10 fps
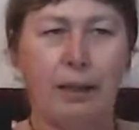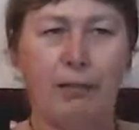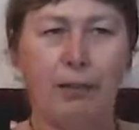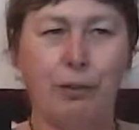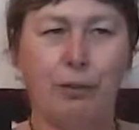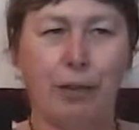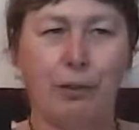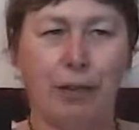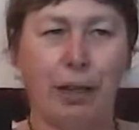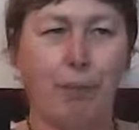If you've
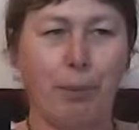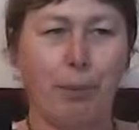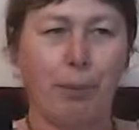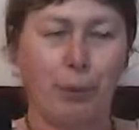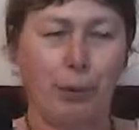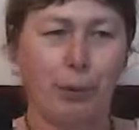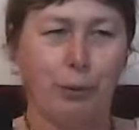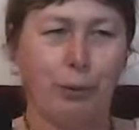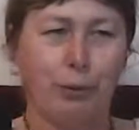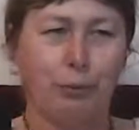given up or
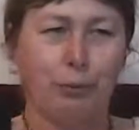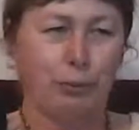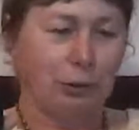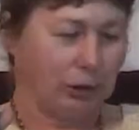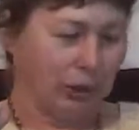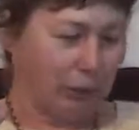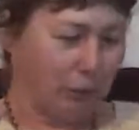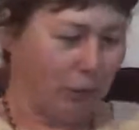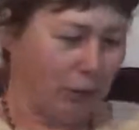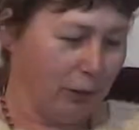you decide to
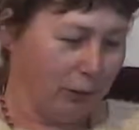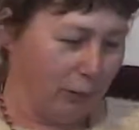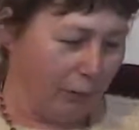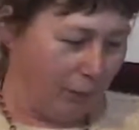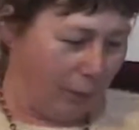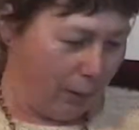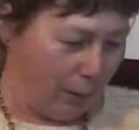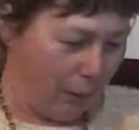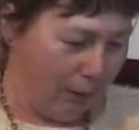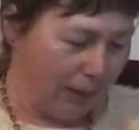move on,
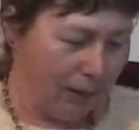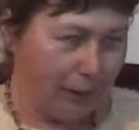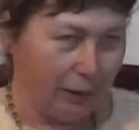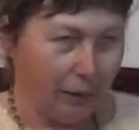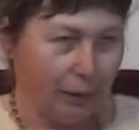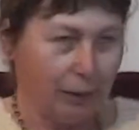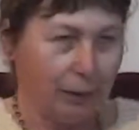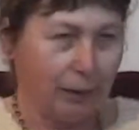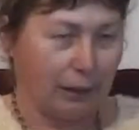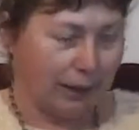we then
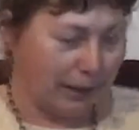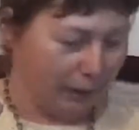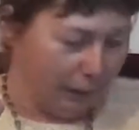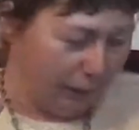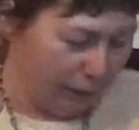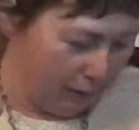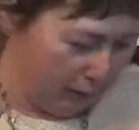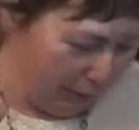clear the link.